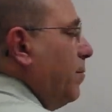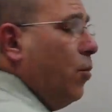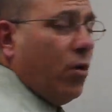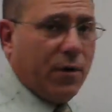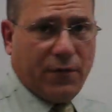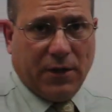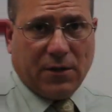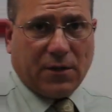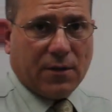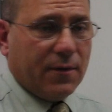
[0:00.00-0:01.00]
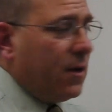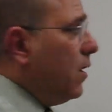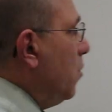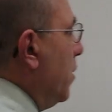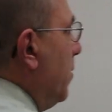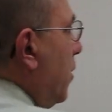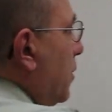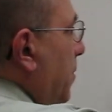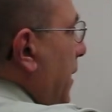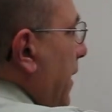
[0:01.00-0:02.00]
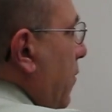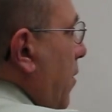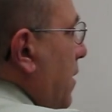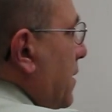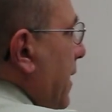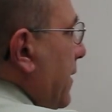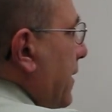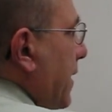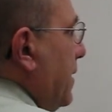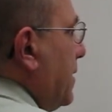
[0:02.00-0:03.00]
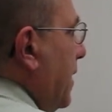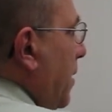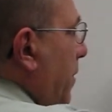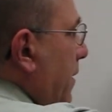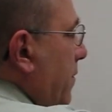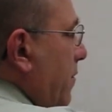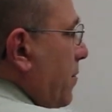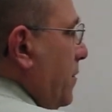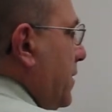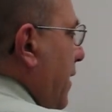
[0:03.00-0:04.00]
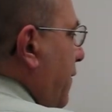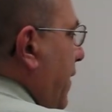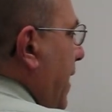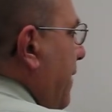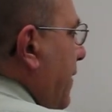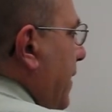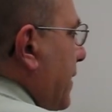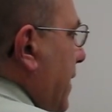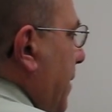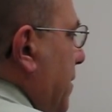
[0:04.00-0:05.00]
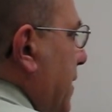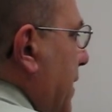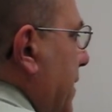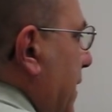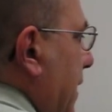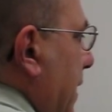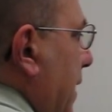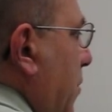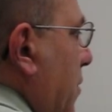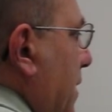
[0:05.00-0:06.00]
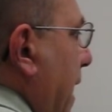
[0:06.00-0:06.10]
more of this. We multiply across like this, and we say 5 times 16 equals